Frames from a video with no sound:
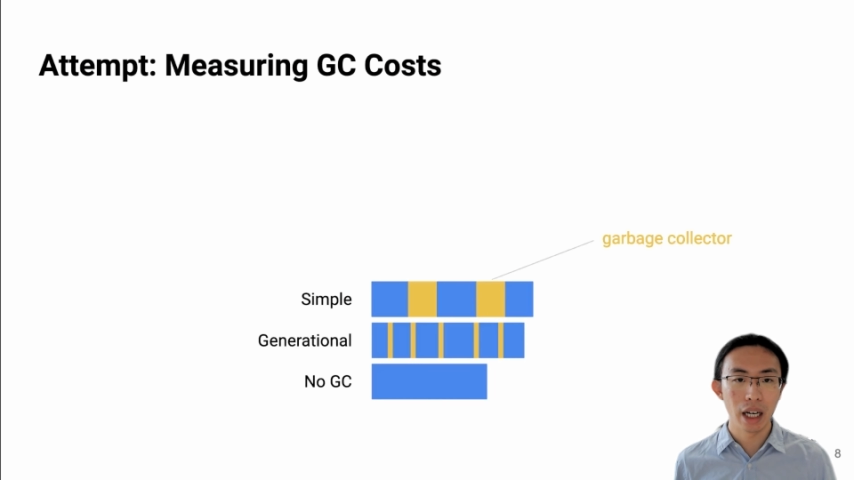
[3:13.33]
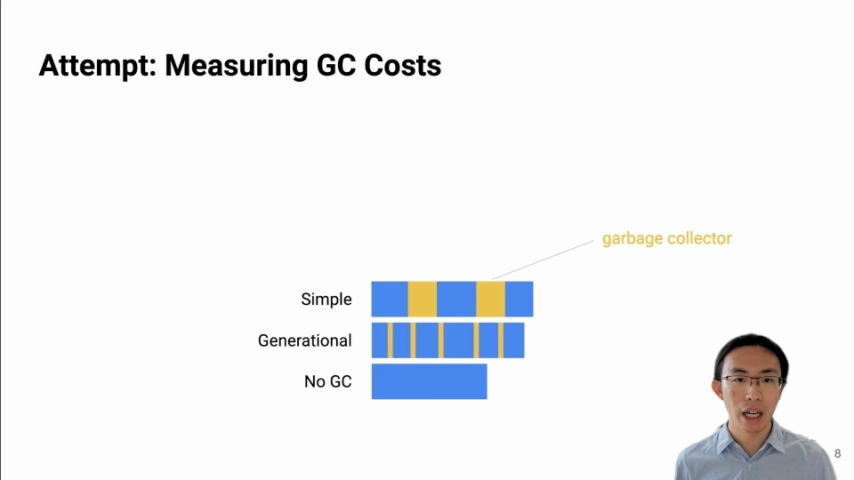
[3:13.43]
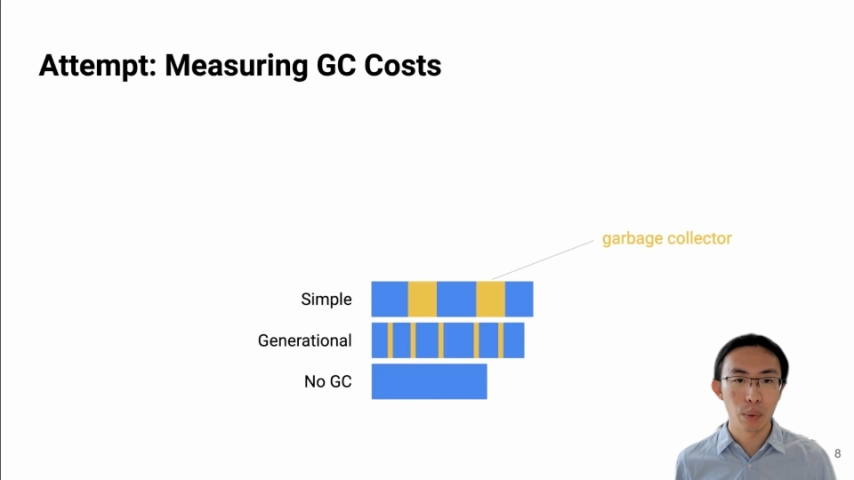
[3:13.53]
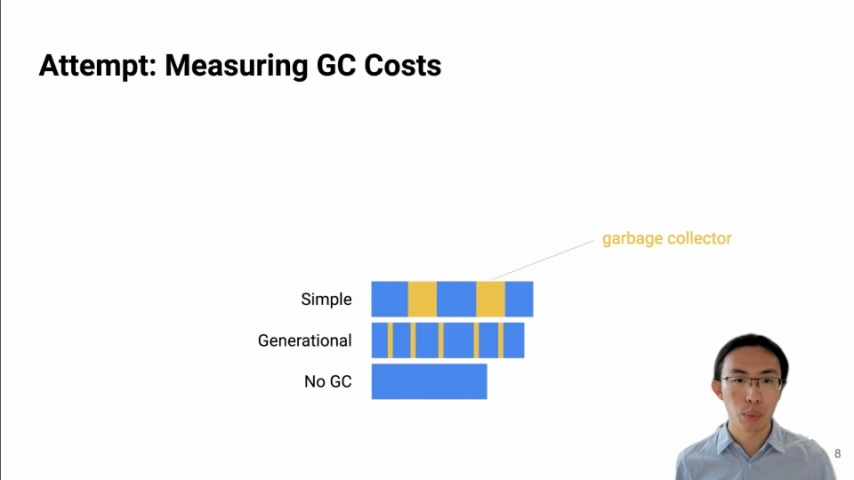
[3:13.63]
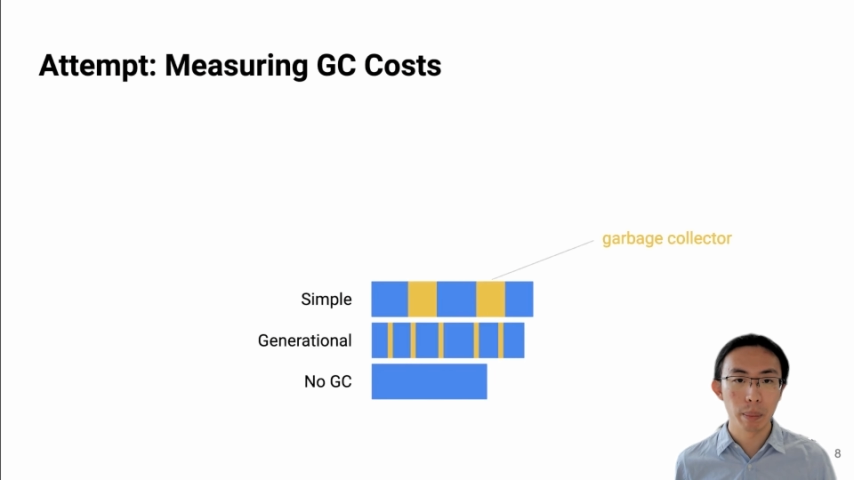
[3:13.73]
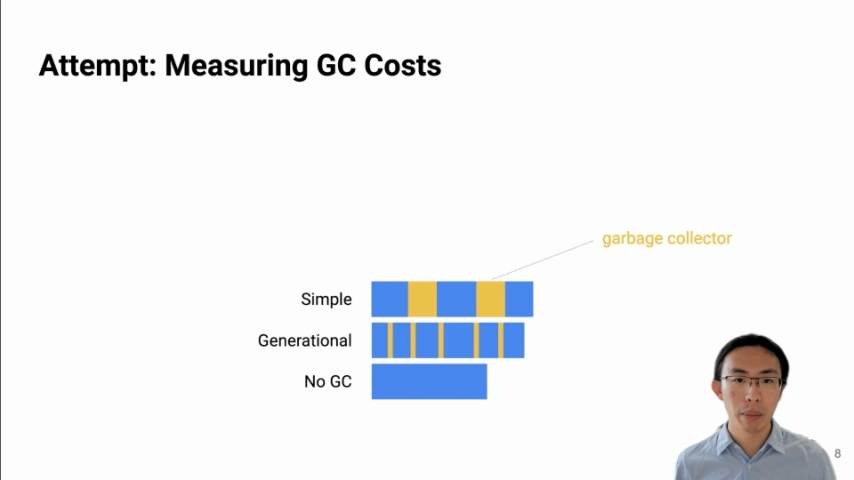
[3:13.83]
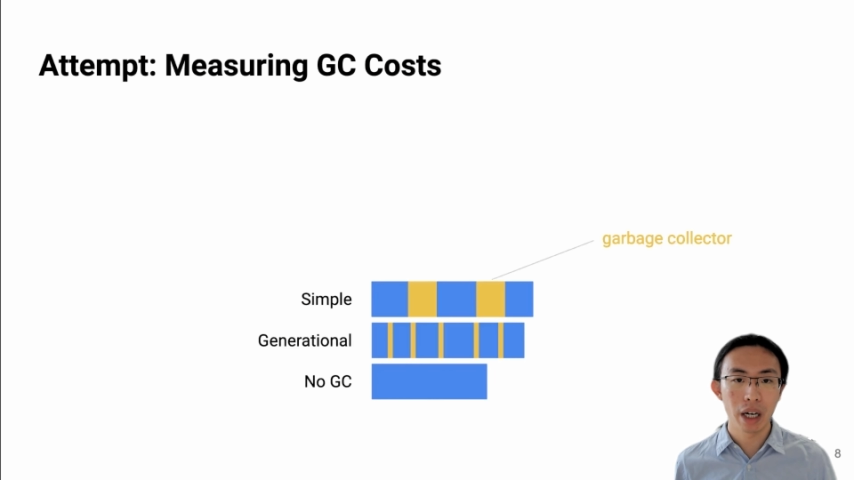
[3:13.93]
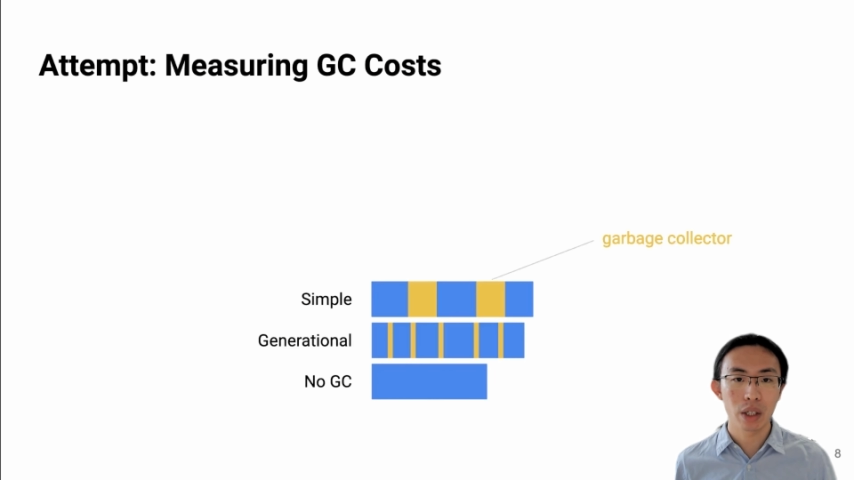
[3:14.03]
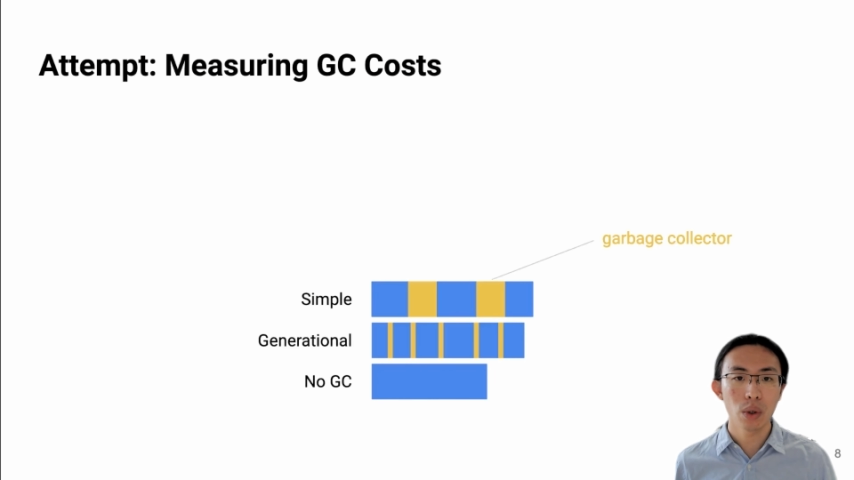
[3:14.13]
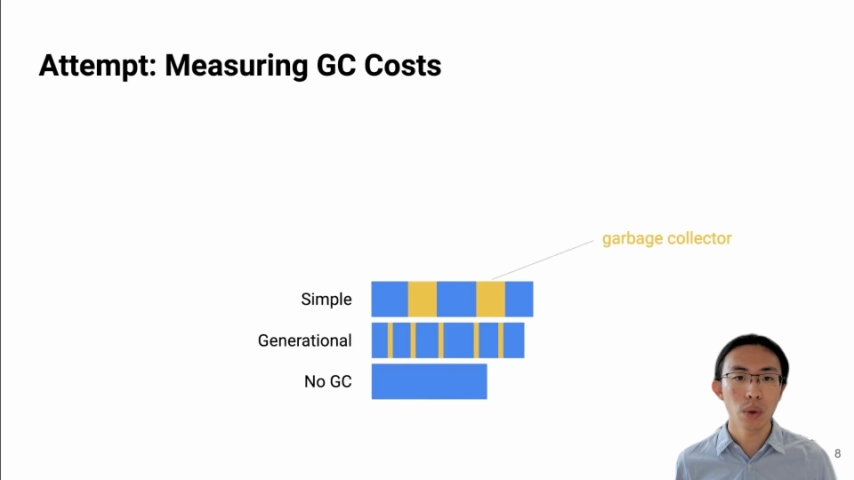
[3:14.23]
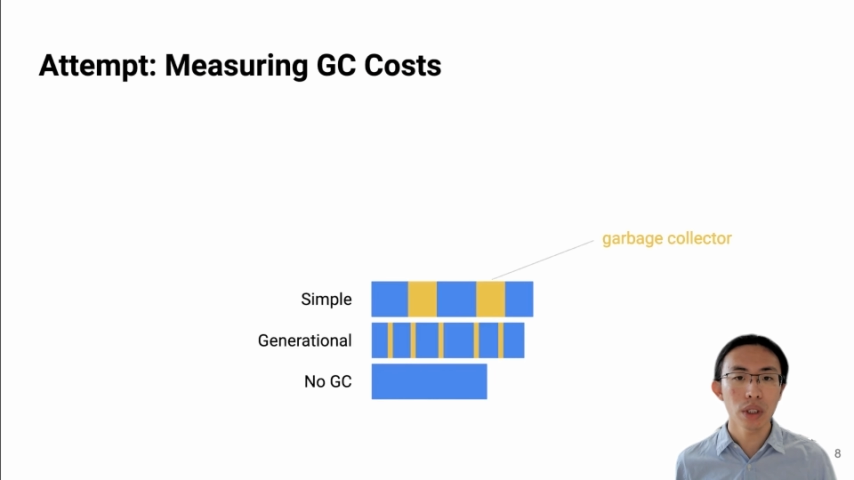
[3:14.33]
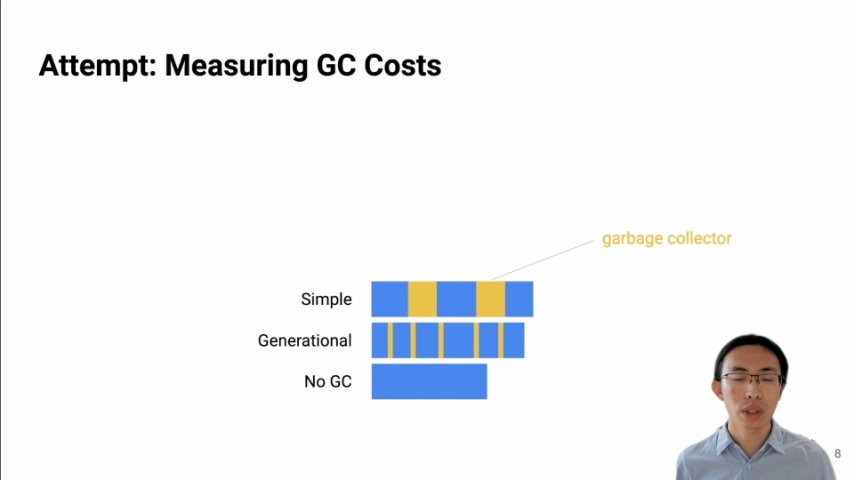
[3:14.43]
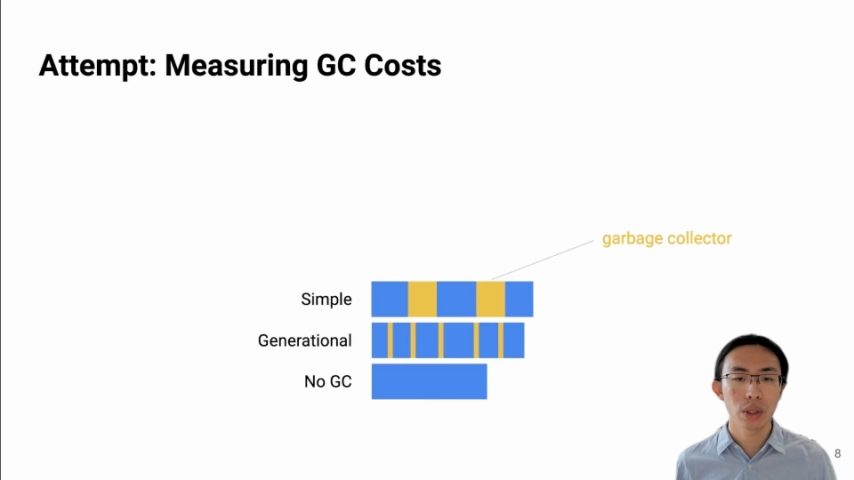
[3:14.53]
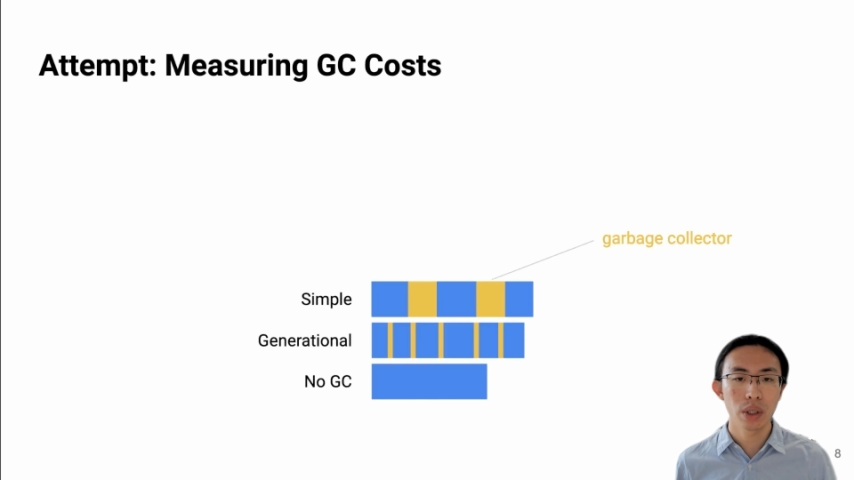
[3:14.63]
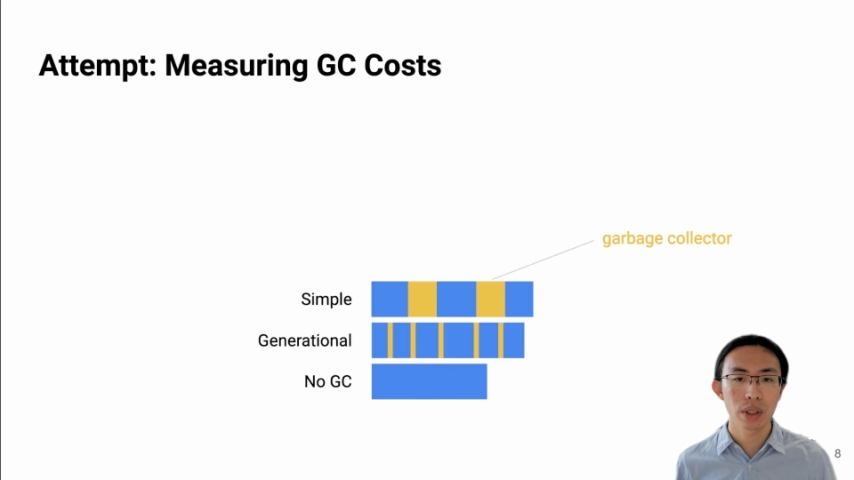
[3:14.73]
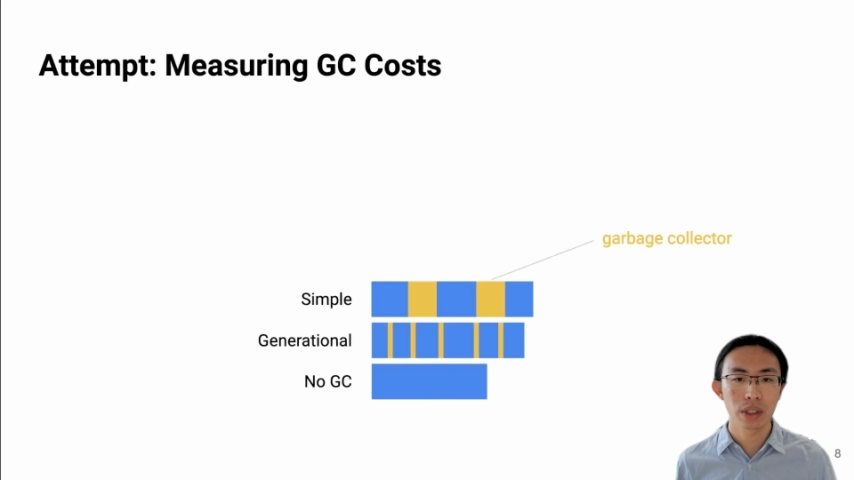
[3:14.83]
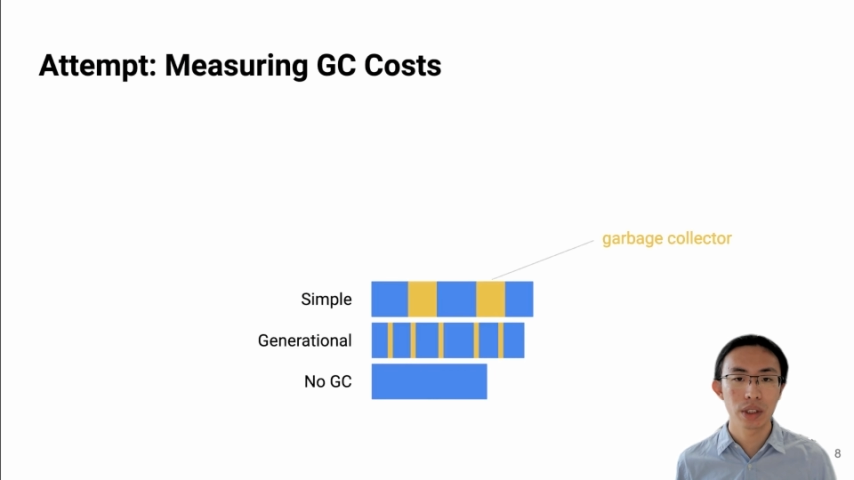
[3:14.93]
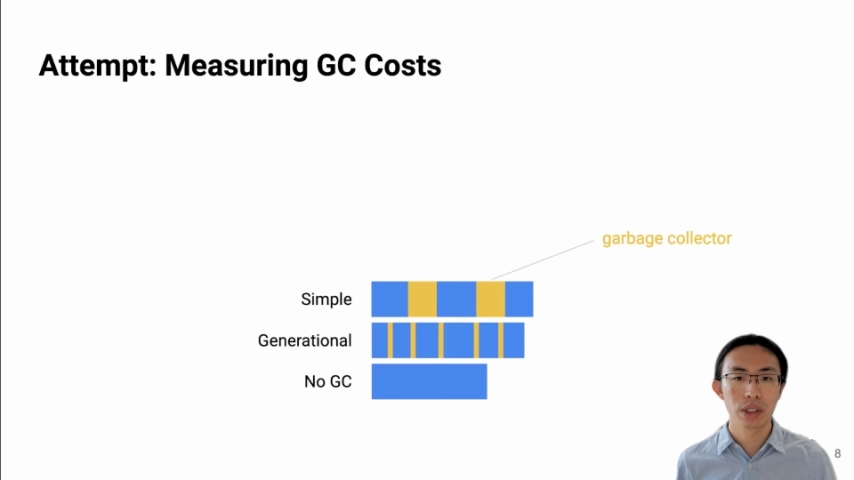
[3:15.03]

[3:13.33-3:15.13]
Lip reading: And we mark all the costs